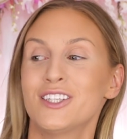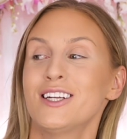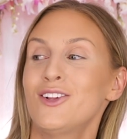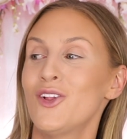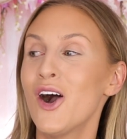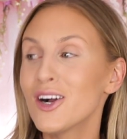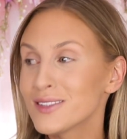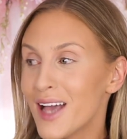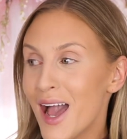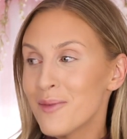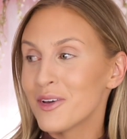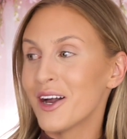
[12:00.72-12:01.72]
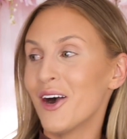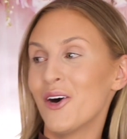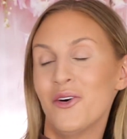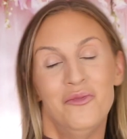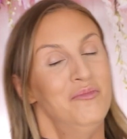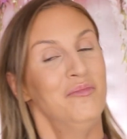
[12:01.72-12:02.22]
I did a long time
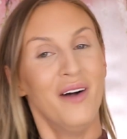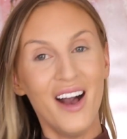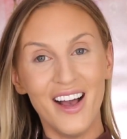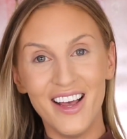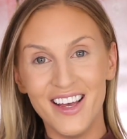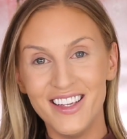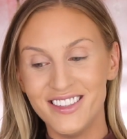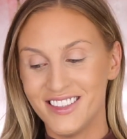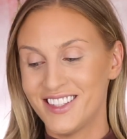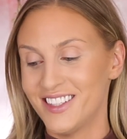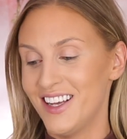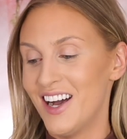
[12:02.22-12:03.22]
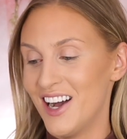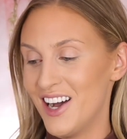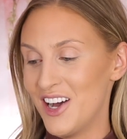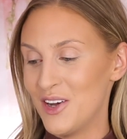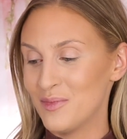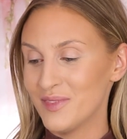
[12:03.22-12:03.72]
ago, but
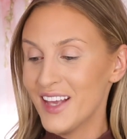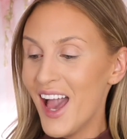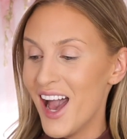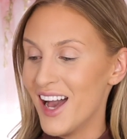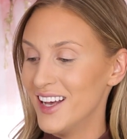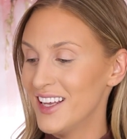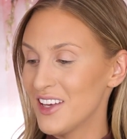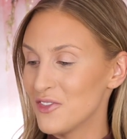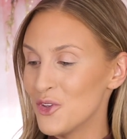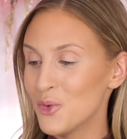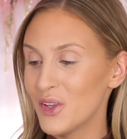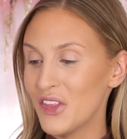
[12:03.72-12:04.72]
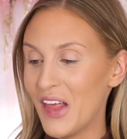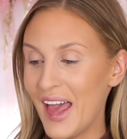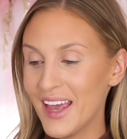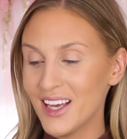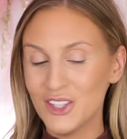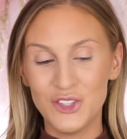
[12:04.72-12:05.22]
um, yeah, if you would
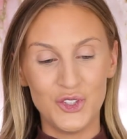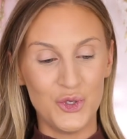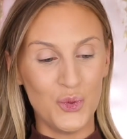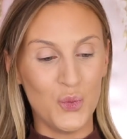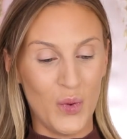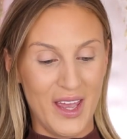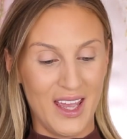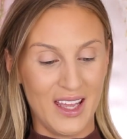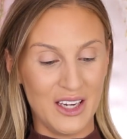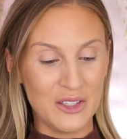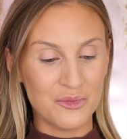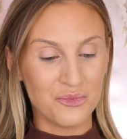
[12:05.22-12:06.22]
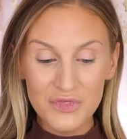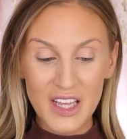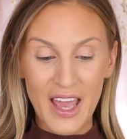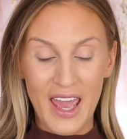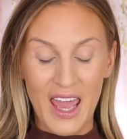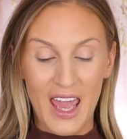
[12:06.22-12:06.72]
like to win
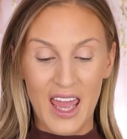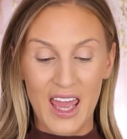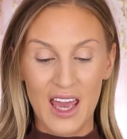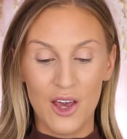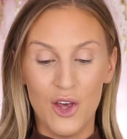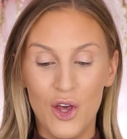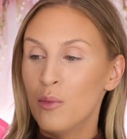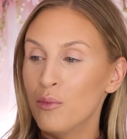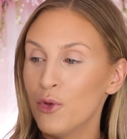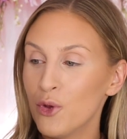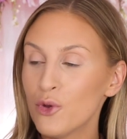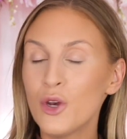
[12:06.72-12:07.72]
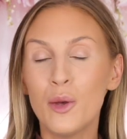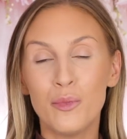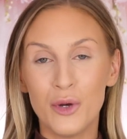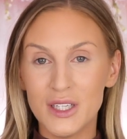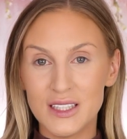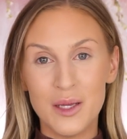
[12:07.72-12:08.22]
a Moon
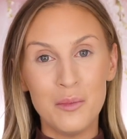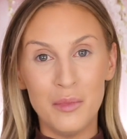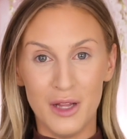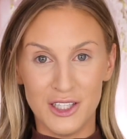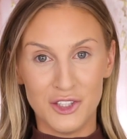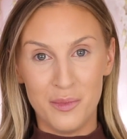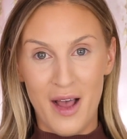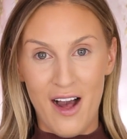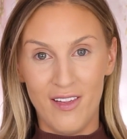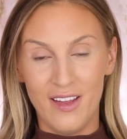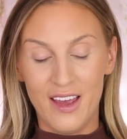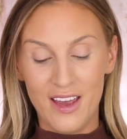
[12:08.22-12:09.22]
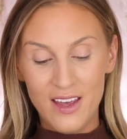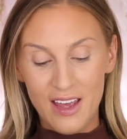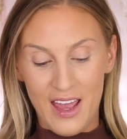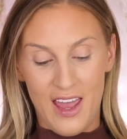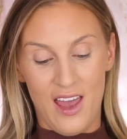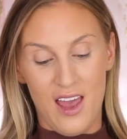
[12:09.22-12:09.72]
Prism blush palette
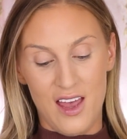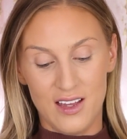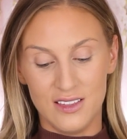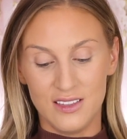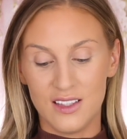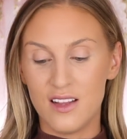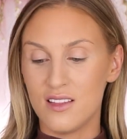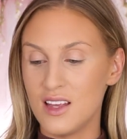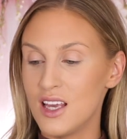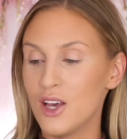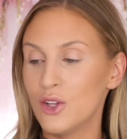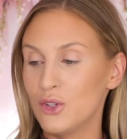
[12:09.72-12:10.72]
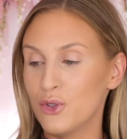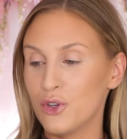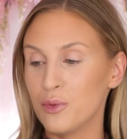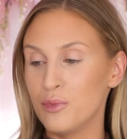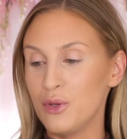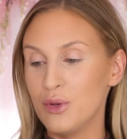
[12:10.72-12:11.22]
and the
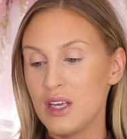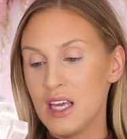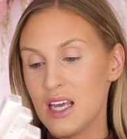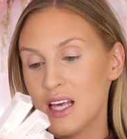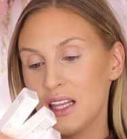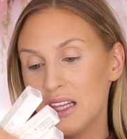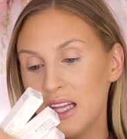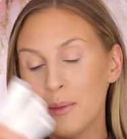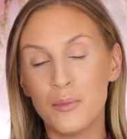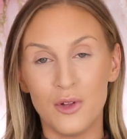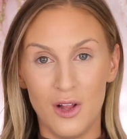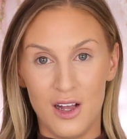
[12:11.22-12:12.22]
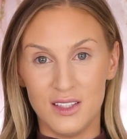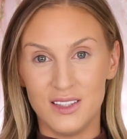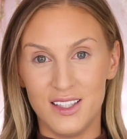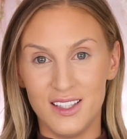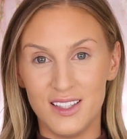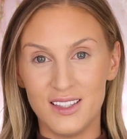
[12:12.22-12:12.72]
Lunar Beauty lip
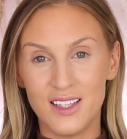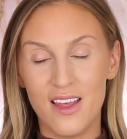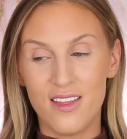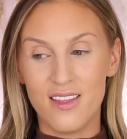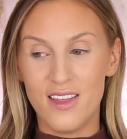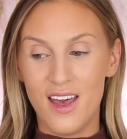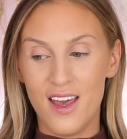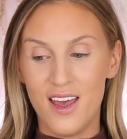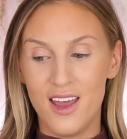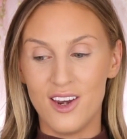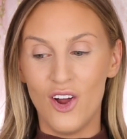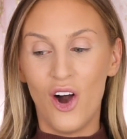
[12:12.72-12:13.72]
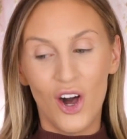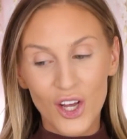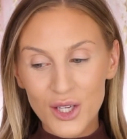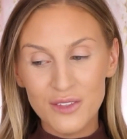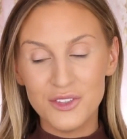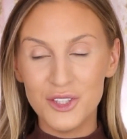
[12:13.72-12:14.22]
glosses, then
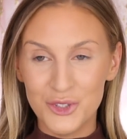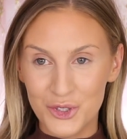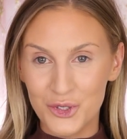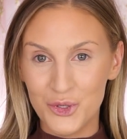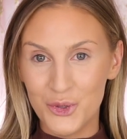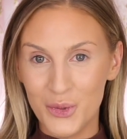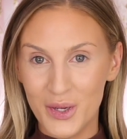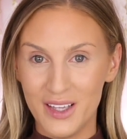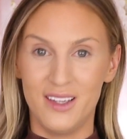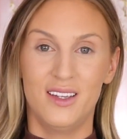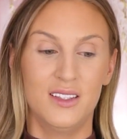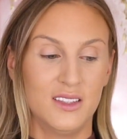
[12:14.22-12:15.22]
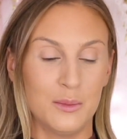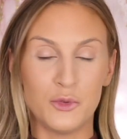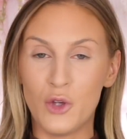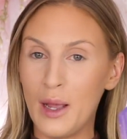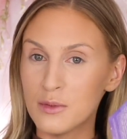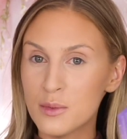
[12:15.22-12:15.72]
all you have to do is
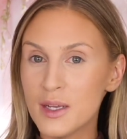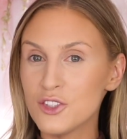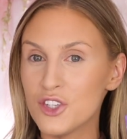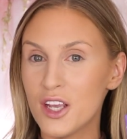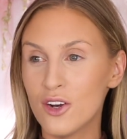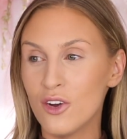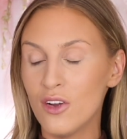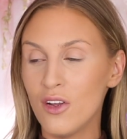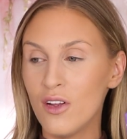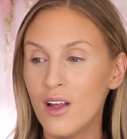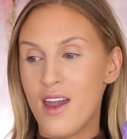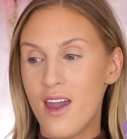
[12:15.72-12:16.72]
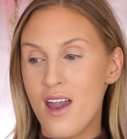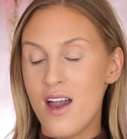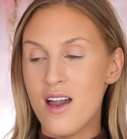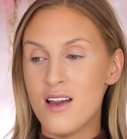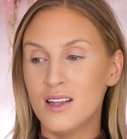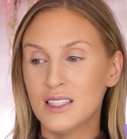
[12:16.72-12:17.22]
subscribe to my channel
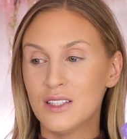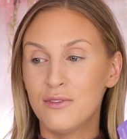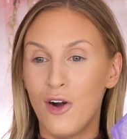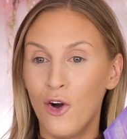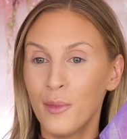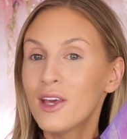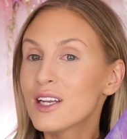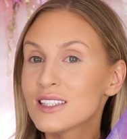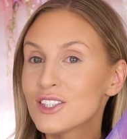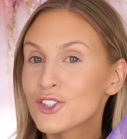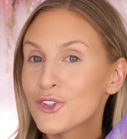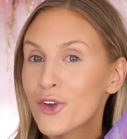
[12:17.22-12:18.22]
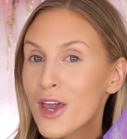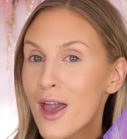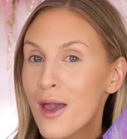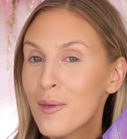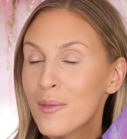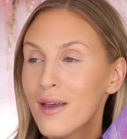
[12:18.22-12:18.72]
and follow me on
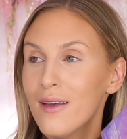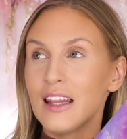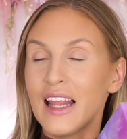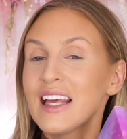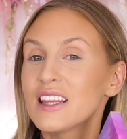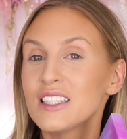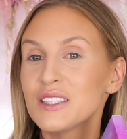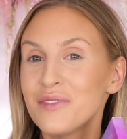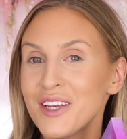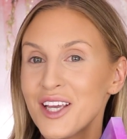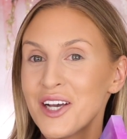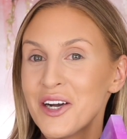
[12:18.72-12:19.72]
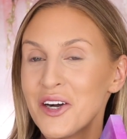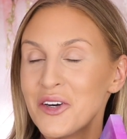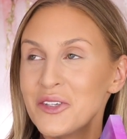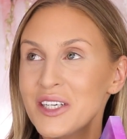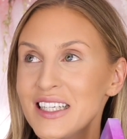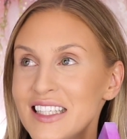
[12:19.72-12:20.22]
Instagram. Like this
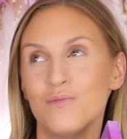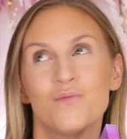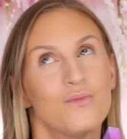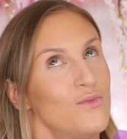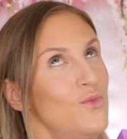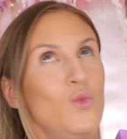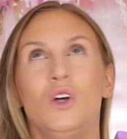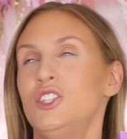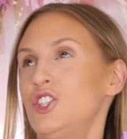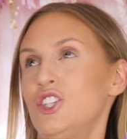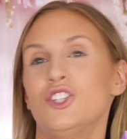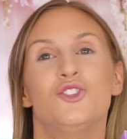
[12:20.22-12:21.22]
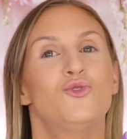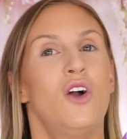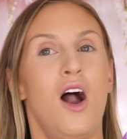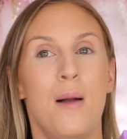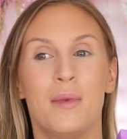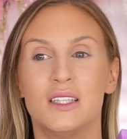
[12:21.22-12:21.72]
video. Hmm, what should you
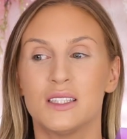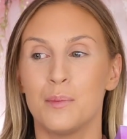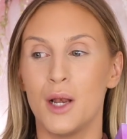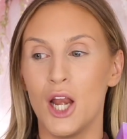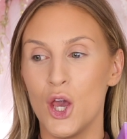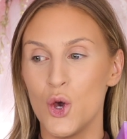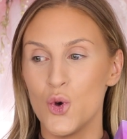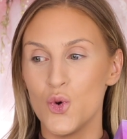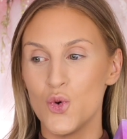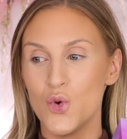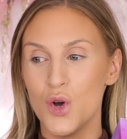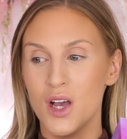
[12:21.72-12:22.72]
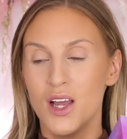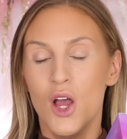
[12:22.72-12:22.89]
comment below?